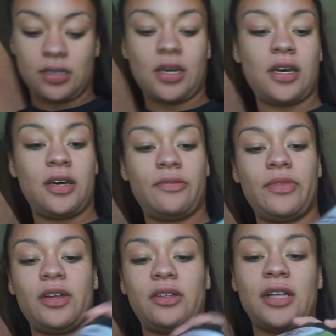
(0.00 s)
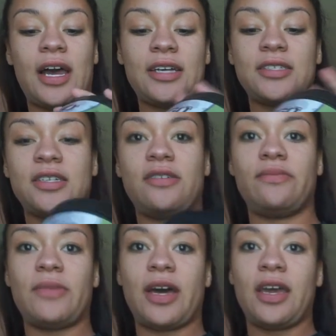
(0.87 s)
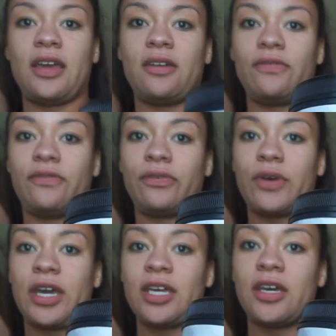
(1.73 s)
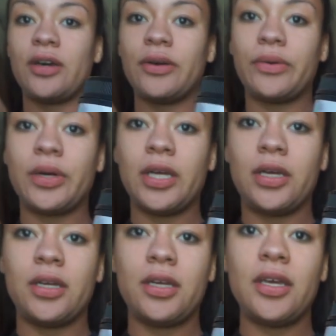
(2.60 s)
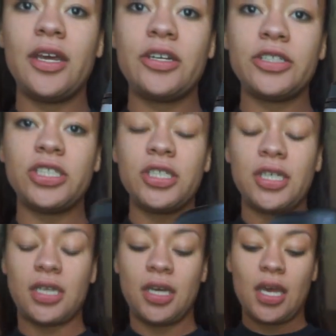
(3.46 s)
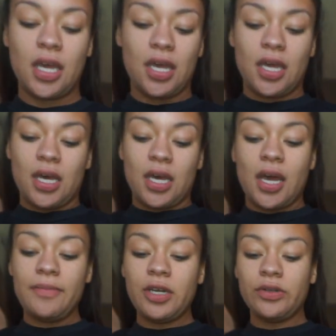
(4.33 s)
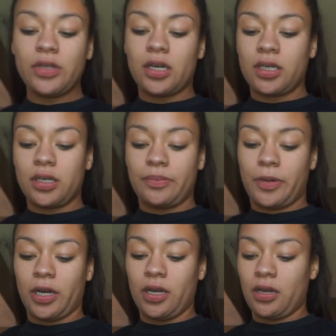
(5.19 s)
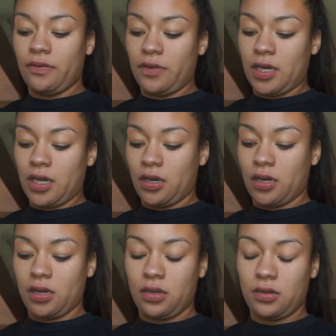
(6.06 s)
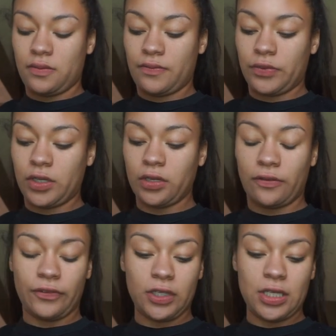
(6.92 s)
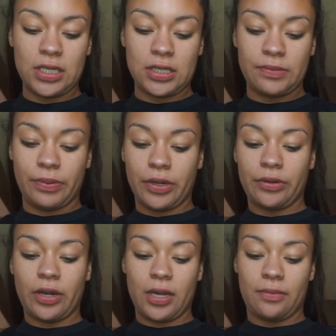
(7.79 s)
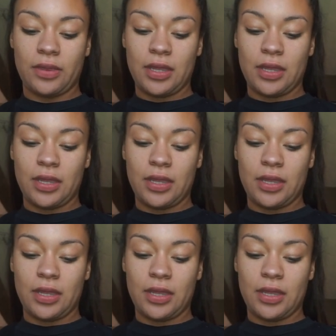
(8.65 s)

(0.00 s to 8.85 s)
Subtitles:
the last of my Fuego Energy. I'm no longer part of their little affiliate program